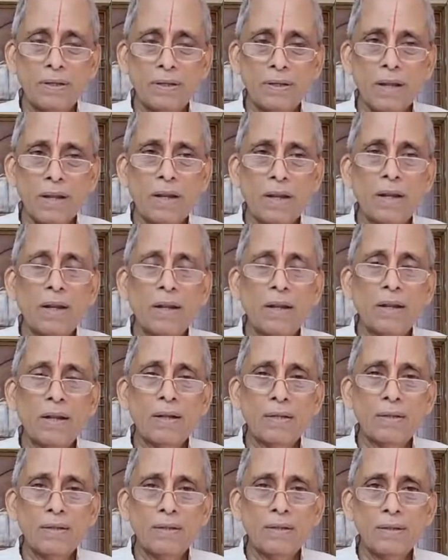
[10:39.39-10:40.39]
then
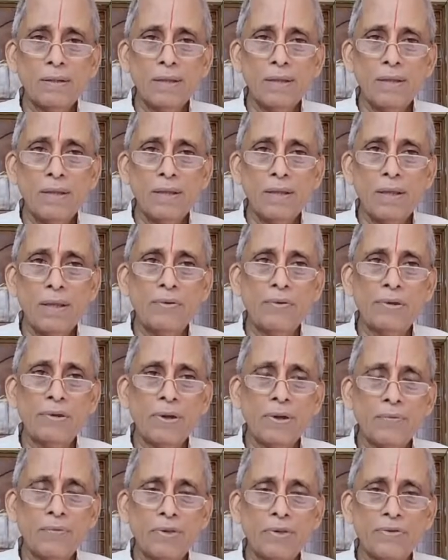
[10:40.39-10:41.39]
each
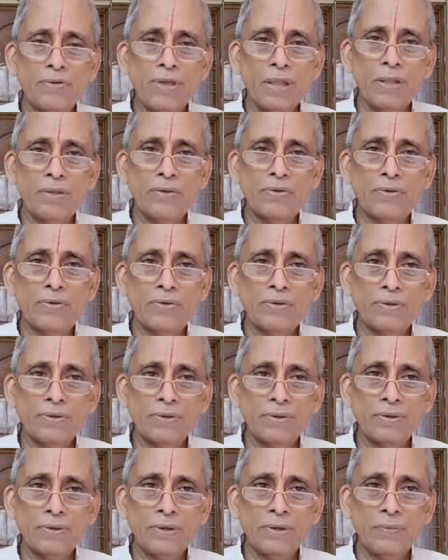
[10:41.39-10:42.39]
of the sense
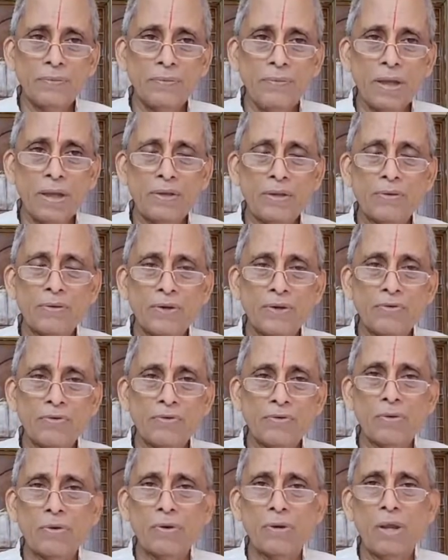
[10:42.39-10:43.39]
makes its
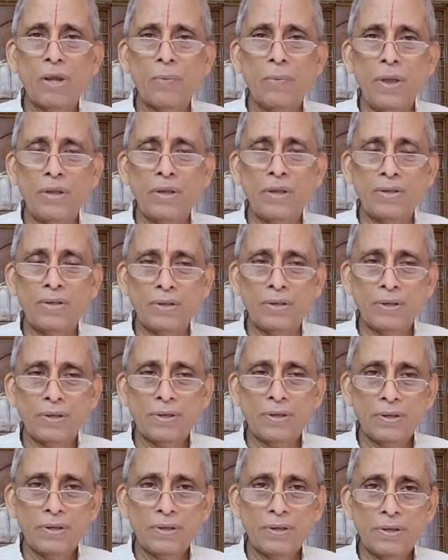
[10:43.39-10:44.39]
own image
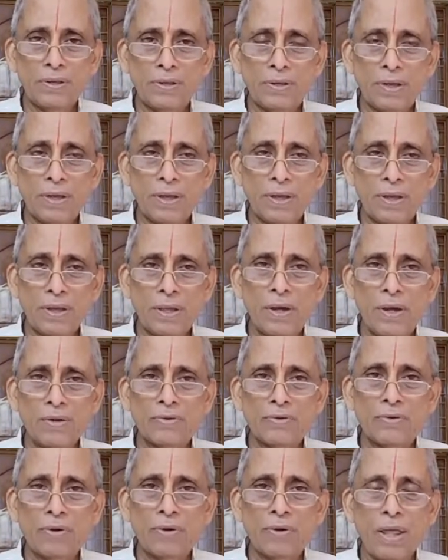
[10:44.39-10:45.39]
in
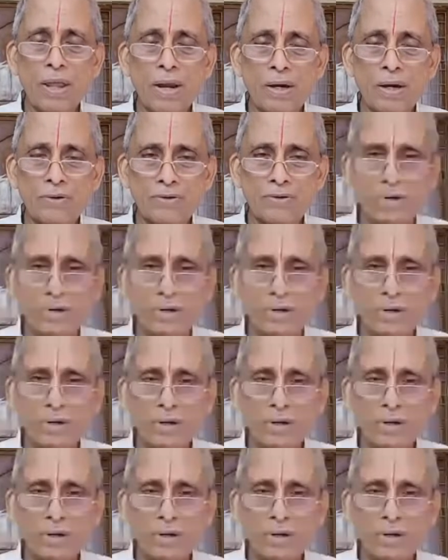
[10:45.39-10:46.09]
its own direction.